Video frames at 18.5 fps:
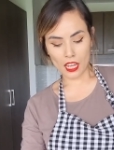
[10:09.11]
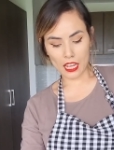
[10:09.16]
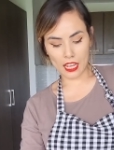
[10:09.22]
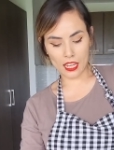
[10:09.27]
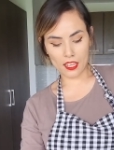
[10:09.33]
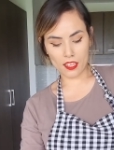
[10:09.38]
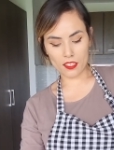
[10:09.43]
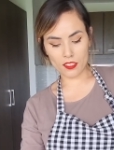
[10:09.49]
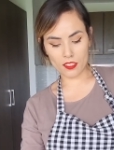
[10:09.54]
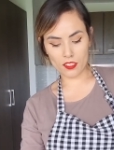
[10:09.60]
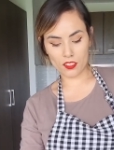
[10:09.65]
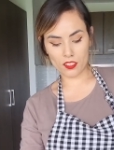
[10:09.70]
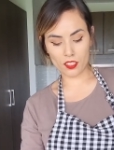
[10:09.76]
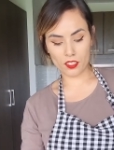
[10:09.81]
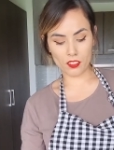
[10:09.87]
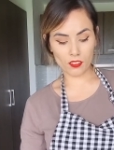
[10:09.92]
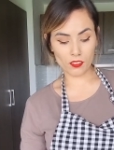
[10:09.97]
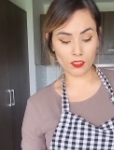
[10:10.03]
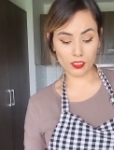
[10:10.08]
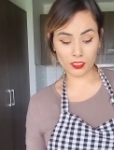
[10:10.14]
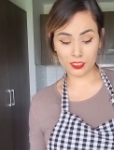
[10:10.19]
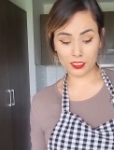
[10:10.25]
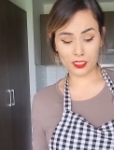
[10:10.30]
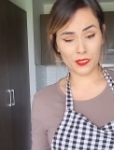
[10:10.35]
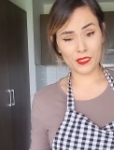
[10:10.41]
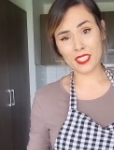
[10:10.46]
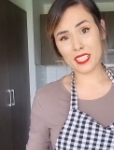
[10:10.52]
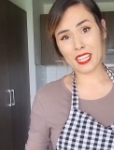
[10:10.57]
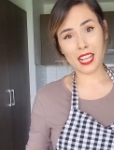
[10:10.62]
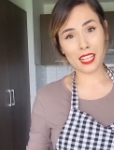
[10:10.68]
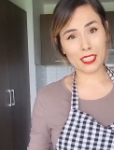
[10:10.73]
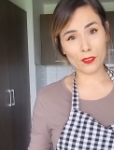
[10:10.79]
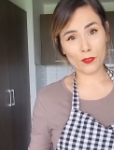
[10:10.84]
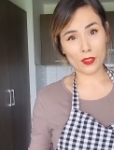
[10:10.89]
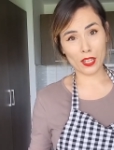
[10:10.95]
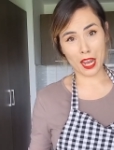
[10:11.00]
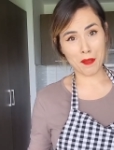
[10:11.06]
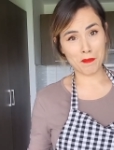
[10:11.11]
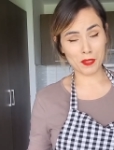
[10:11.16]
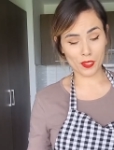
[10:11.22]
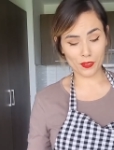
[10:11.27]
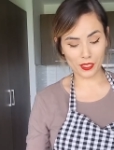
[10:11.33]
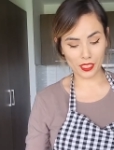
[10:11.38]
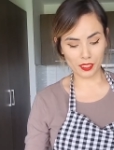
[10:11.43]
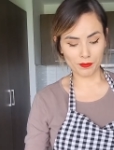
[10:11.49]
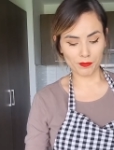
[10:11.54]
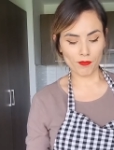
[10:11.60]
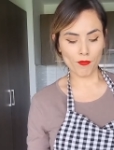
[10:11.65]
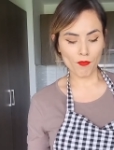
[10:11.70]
is to do exactly what I'm doing.